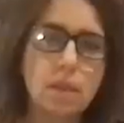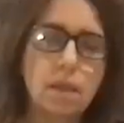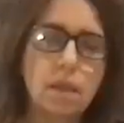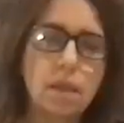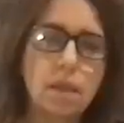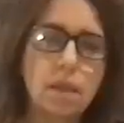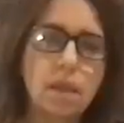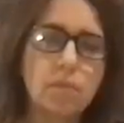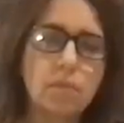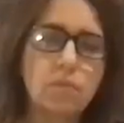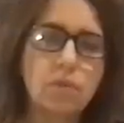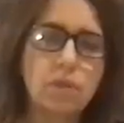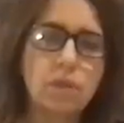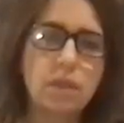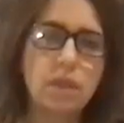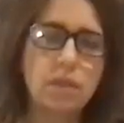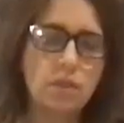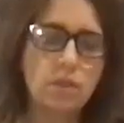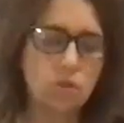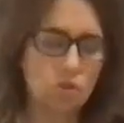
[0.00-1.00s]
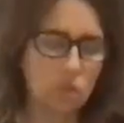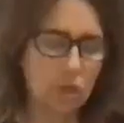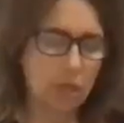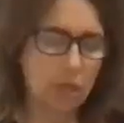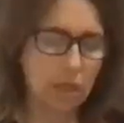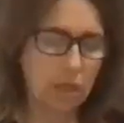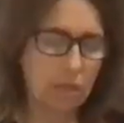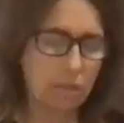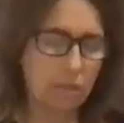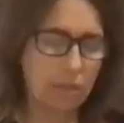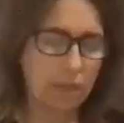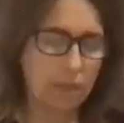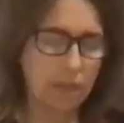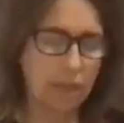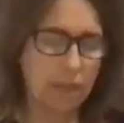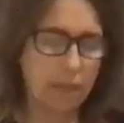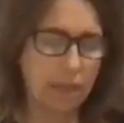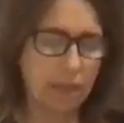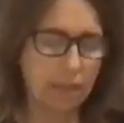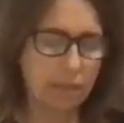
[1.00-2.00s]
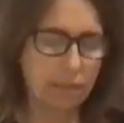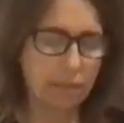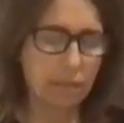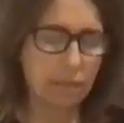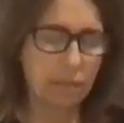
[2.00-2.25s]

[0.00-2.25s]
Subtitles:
And I'm really struck by